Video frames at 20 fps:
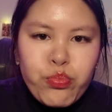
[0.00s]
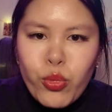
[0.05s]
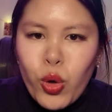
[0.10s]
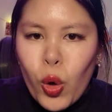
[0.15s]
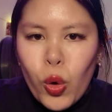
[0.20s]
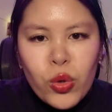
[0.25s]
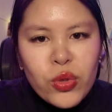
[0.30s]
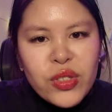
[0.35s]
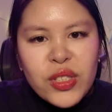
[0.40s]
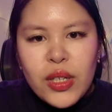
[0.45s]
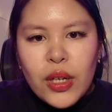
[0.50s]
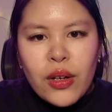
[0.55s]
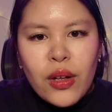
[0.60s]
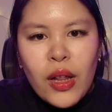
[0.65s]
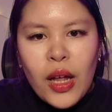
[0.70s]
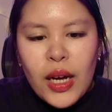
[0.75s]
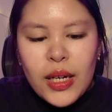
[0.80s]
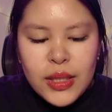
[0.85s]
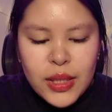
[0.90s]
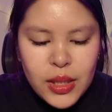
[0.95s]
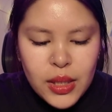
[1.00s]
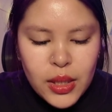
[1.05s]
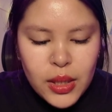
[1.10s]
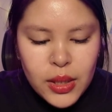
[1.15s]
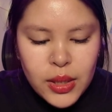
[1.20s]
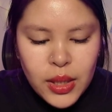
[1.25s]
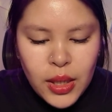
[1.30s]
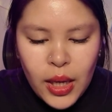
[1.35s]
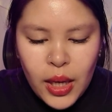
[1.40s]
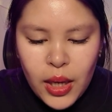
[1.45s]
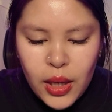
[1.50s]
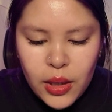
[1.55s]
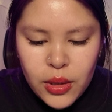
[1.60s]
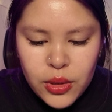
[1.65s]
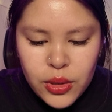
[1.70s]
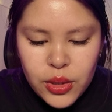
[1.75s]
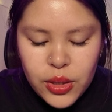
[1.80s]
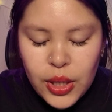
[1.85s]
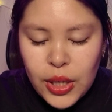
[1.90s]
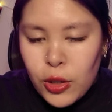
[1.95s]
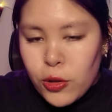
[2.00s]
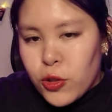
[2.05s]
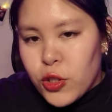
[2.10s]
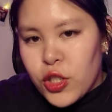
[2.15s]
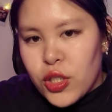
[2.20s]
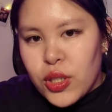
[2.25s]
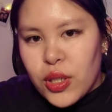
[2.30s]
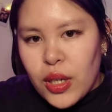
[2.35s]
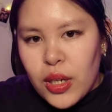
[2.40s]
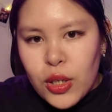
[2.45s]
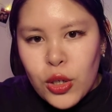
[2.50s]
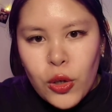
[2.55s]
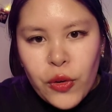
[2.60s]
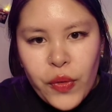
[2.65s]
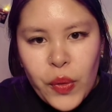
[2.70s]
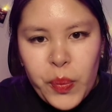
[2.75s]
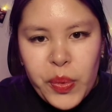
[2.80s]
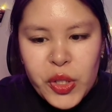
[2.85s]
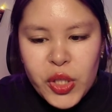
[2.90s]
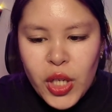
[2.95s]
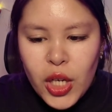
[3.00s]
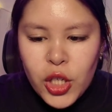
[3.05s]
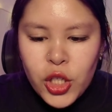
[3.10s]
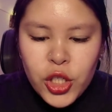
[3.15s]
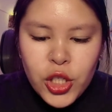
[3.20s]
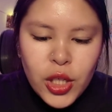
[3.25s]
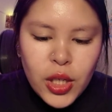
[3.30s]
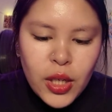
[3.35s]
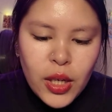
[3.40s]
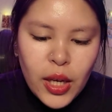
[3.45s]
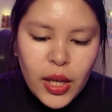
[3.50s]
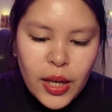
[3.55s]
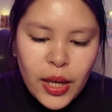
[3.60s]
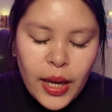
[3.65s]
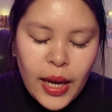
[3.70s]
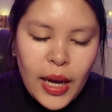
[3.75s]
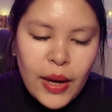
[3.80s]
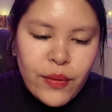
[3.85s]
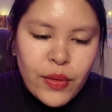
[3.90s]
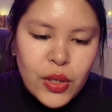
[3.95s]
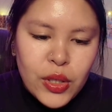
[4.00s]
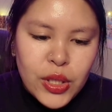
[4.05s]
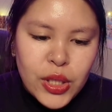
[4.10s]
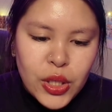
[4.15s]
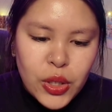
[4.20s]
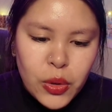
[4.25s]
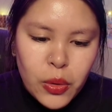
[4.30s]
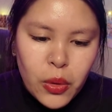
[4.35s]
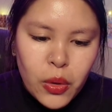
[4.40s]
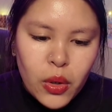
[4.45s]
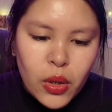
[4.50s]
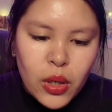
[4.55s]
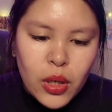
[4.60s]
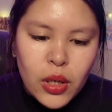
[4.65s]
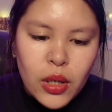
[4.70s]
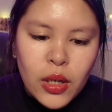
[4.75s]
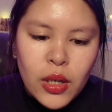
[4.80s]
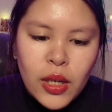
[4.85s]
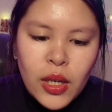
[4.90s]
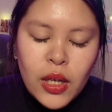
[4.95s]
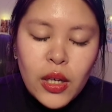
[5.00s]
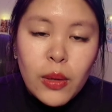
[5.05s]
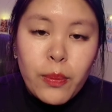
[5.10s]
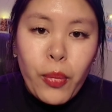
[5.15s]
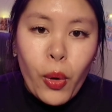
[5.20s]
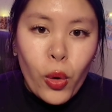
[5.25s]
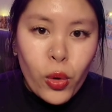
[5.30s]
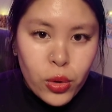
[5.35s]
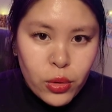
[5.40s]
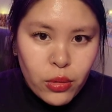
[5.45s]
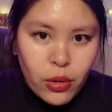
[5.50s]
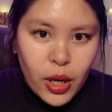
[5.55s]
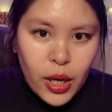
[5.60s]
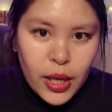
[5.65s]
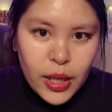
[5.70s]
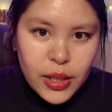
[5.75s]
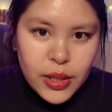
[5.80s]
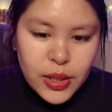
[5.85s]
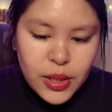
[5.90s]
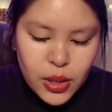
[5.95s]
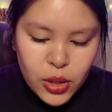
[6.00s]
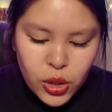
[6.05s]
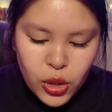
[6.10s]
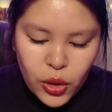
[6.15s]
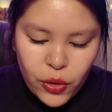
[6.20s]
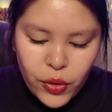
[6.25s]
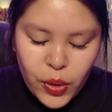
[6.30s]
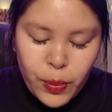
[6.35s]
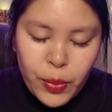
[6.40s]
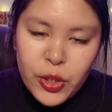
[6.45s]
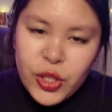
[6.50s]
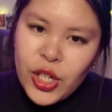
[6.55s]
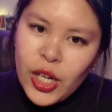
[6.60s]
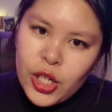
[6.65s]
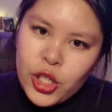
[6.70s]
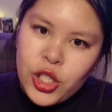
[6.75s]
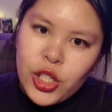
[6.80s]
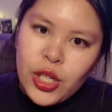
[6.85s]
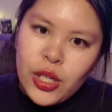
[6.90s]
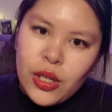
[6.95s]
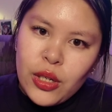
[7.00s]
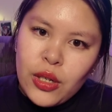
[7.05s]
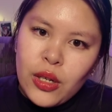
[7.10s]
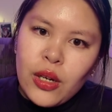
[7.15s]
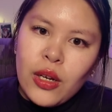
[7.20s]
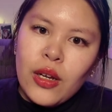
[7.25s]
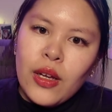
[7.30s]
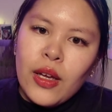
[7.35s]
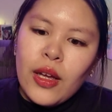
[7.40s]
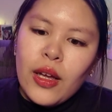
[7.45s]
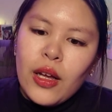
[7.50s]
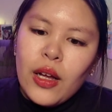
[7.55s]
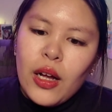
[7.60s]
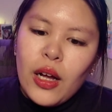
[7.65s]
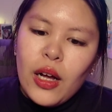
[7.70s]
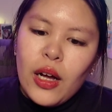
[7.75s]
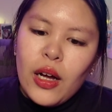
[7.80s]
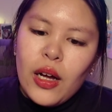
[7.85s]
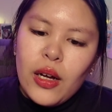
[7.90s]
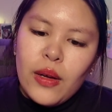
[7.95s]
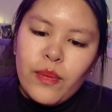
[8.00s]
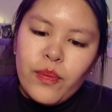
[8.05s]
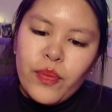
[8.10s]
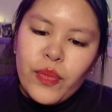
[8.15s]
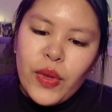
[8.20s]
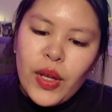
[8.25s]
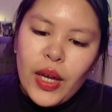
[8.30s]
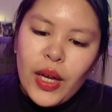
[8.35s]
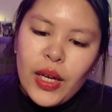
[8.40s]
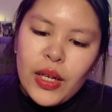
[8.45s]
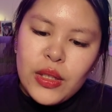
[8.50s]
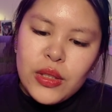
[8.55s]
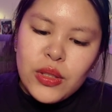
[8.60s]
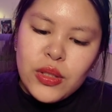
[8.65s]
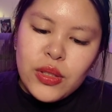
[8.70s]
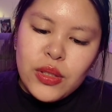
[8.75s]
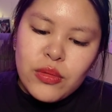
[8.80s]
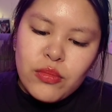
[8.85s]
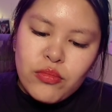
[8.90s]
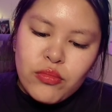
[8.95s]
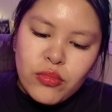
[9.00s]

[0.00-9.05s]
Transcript: gold sunglasses, and they're just like UV protection. And I have a Dior polarized UV protection. And